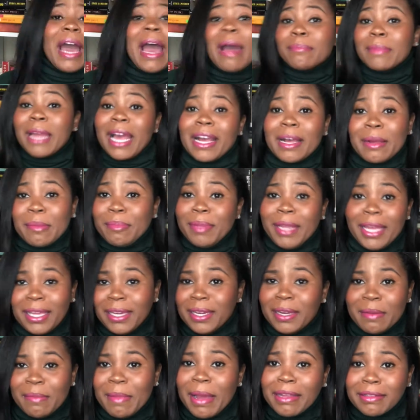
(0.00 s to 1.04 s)
I'm not
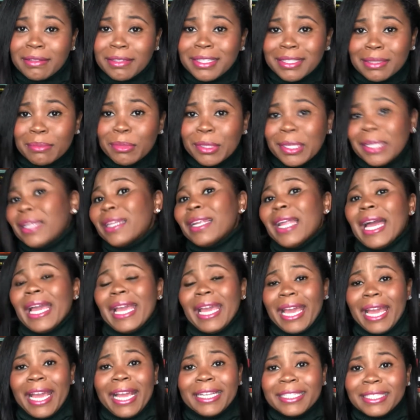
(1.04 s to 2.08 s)
complaining about this book. Like,
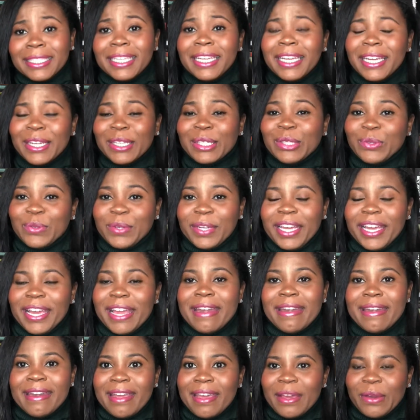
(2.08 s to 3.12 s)
Antoinette
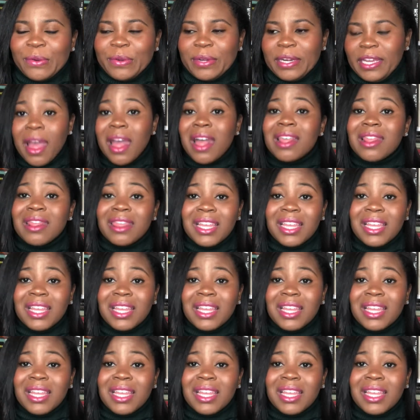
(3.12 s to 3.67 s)
nailed it.